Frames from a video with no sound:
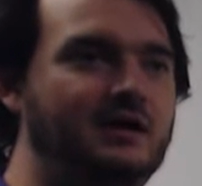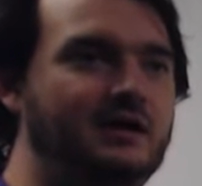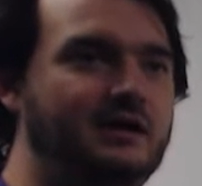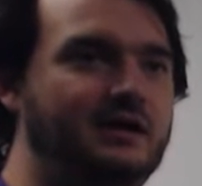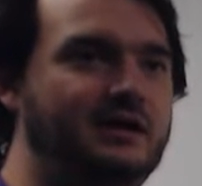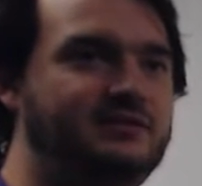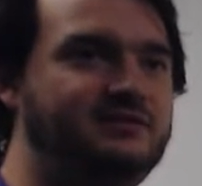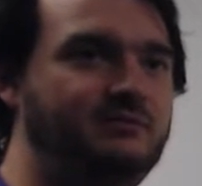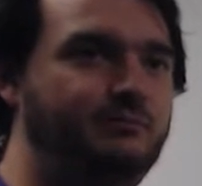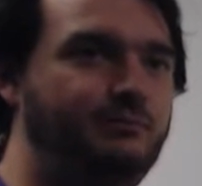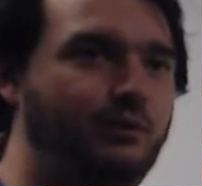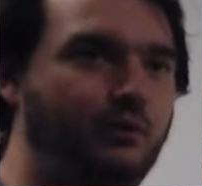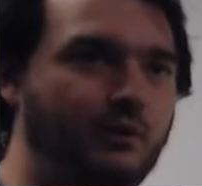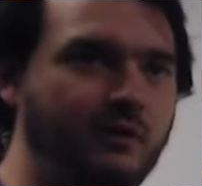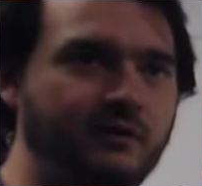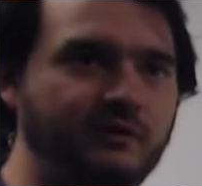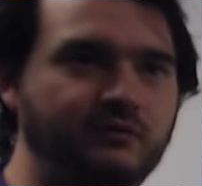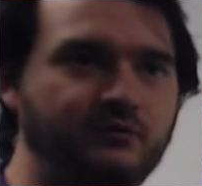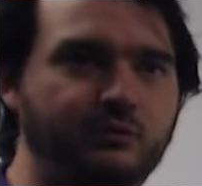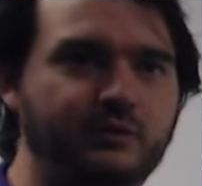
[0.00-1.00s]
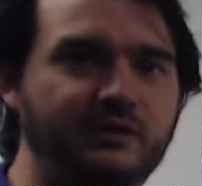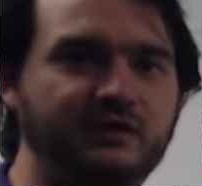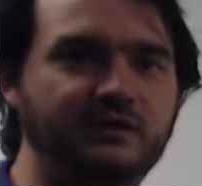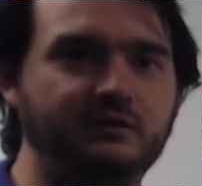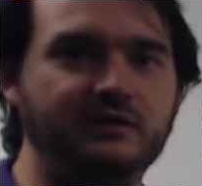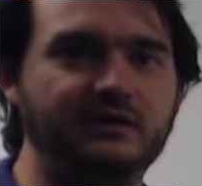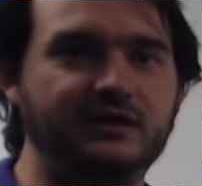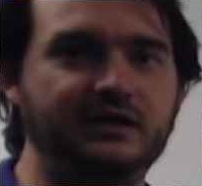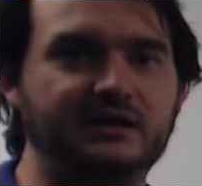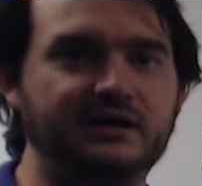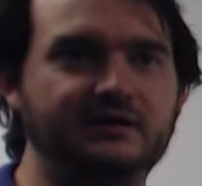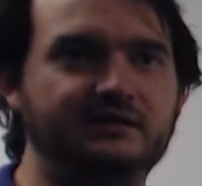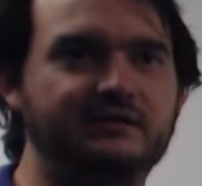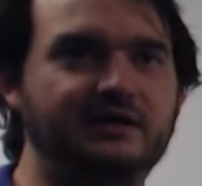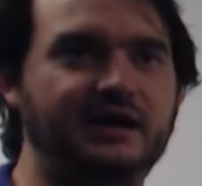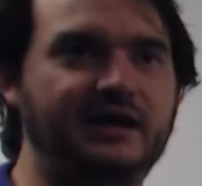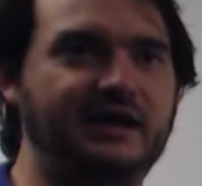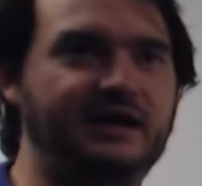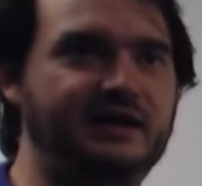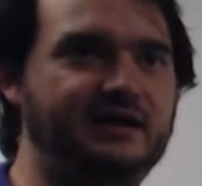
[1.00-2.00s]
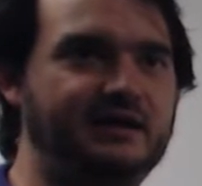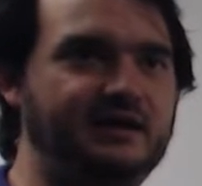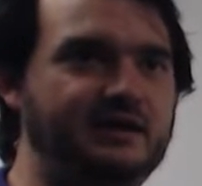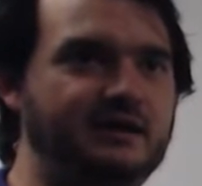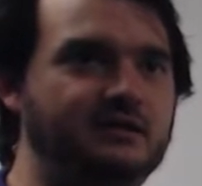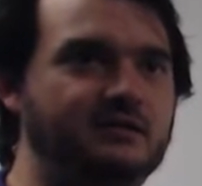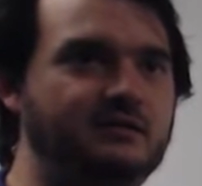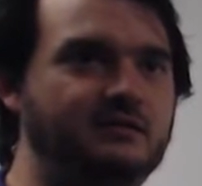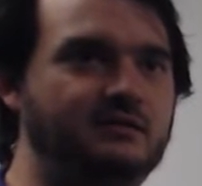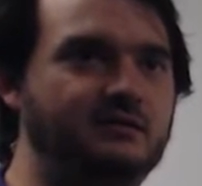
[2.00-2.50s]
It's important when you need a